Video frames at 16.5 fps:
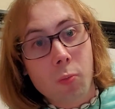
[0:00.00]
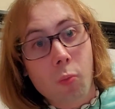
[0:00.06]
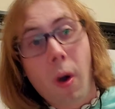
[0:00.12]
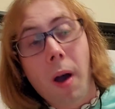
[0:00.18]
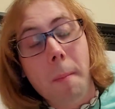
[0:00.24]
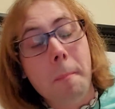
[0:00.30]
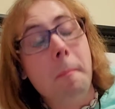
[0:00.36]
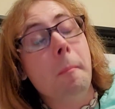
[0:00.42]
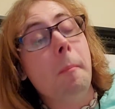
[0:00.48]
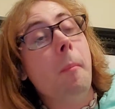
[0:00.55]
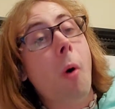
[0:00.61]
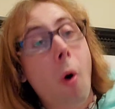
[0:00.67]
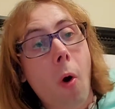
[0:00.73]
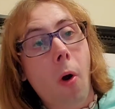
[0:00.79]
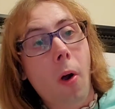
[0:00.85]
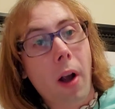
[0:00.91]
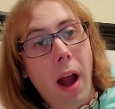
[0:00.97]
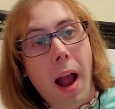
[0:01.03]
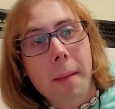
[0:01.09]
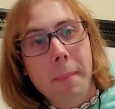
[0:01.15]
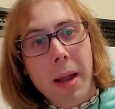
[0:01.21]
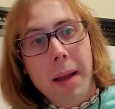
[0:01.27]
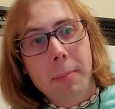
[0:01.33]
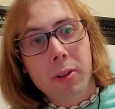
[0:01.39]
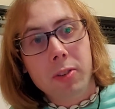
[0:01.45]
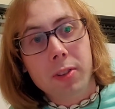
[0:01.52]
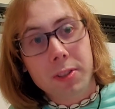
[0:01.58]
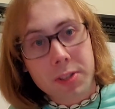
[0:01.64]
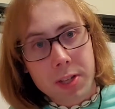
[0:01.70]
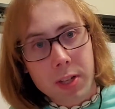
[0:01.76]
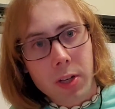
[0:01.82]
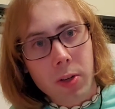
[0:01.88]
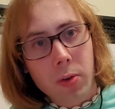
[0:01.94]
what more I'm able to
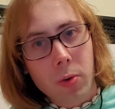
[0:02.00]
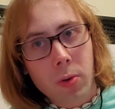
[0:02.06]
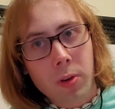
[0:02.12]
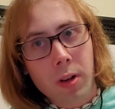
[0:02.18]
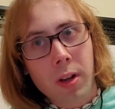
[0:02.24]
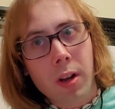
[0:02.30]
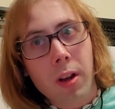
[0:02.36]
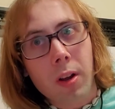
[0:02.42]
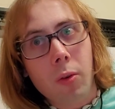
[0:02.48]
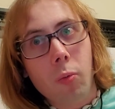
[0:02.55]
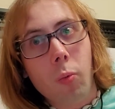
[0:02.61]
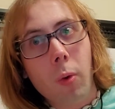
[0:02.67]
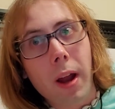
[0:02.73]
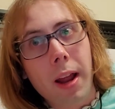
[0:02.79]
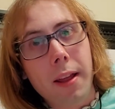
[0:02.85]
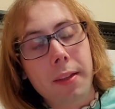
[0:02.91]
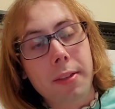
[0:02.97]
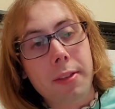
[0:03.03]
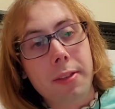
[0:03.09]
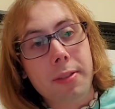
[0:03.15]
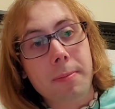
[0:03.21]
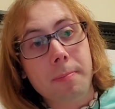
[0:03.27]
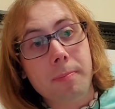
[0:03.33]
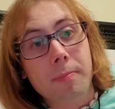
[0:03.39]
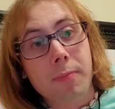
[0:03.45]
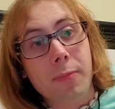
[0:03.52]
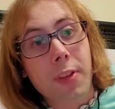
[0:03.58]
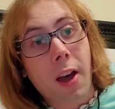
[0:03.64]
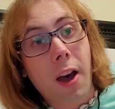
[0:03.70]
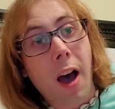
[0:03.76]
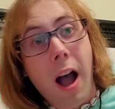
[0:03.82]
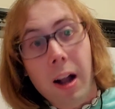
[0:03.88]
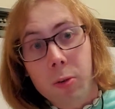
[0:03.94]
do with
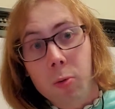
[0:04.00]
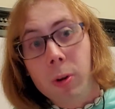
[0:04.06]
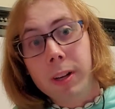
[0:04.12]
the Agua